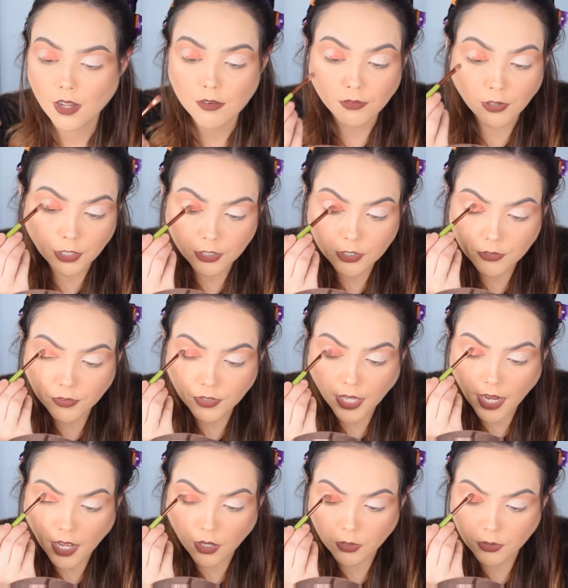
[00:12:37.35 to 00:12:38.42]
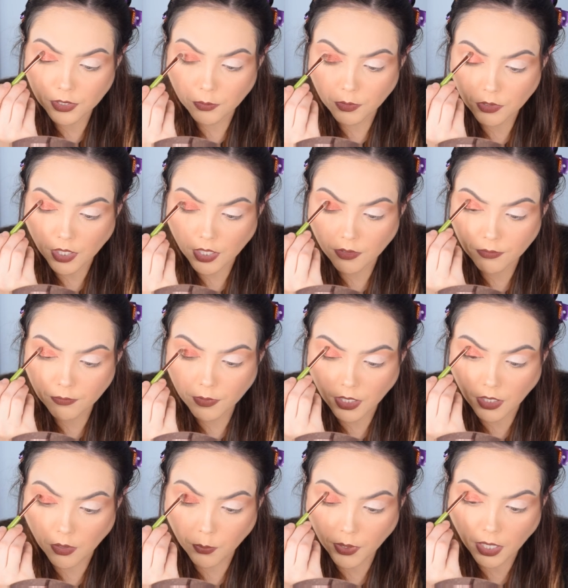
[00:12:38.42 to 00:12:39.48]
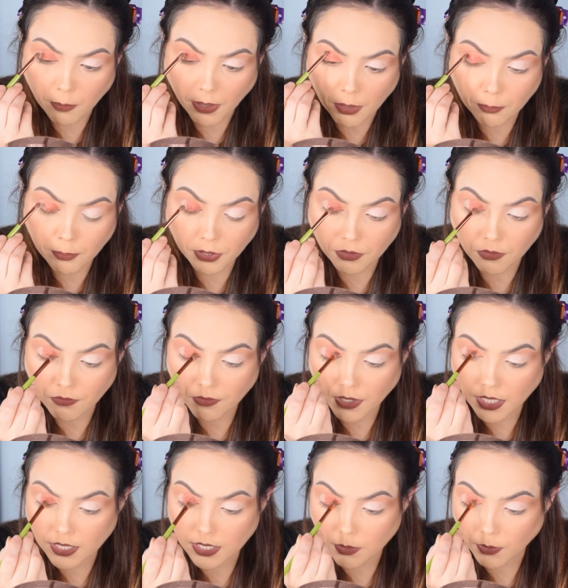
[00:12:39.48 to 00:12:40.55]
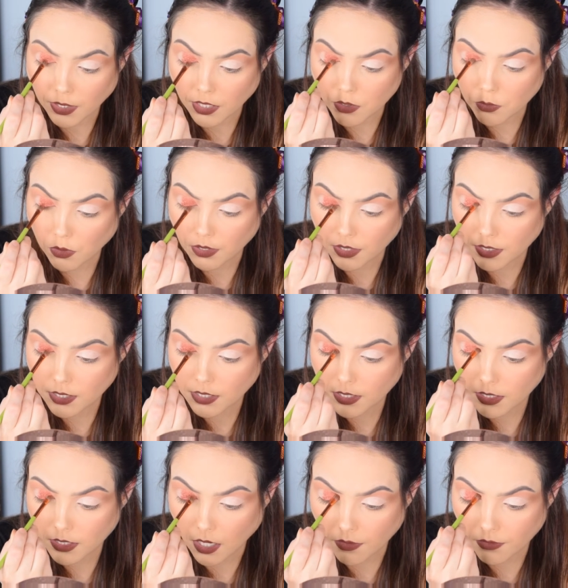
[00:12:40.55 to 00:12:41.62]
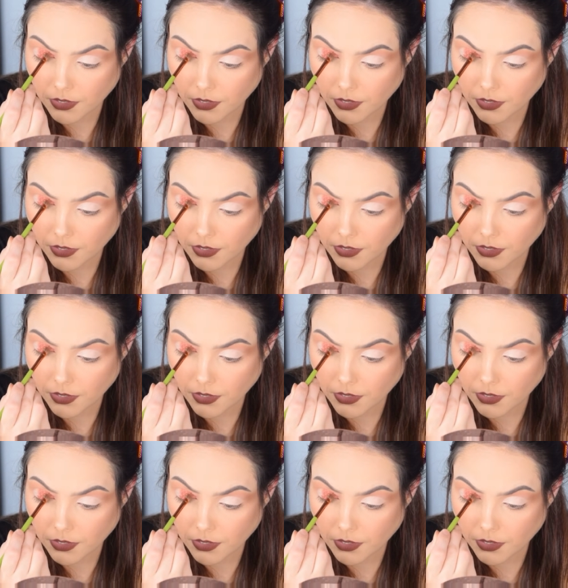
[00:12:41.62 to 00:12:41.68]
furniture for the house, and we're trying to, you know, we gotta buy, build a fence, and we gotta do all this stuff.